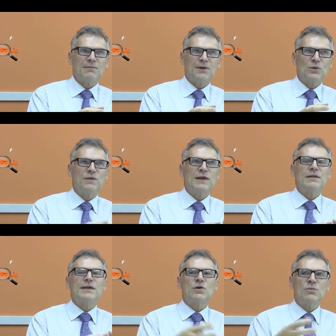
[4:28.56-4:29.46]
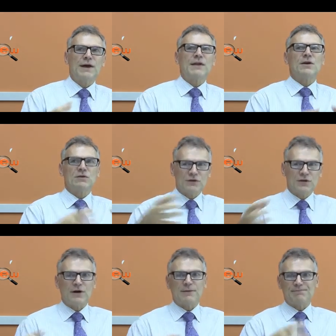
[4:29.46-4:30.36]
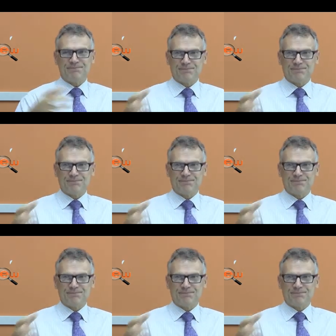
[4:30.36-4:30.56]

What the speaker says: build their skill base over time.